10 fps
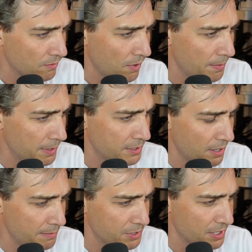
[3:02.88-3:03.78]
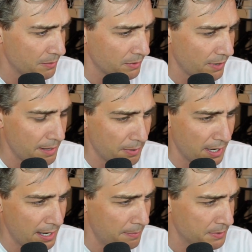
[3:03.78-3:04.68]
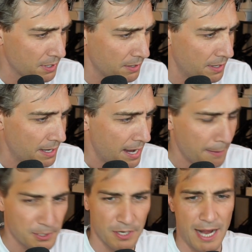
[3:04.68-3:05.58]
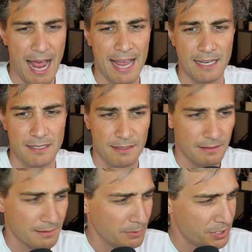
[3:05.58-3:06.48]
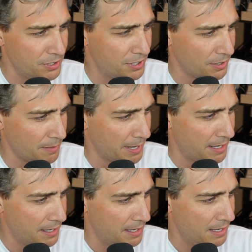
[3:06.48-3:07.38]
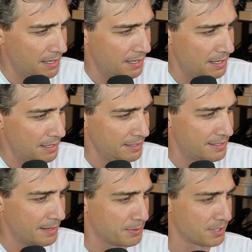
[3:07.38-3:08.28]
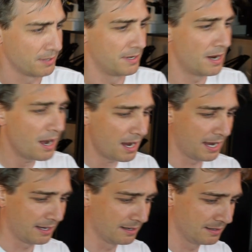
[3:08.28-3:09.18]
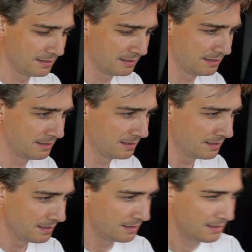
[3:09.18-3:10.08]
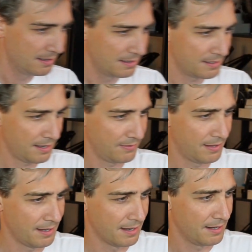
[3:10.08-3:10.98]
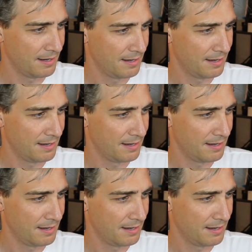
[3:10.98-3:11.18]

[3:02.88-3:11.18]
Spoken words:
Robot Time Machine with Grey Bright episode 8. What's you talking about? This is episode 9. Save that.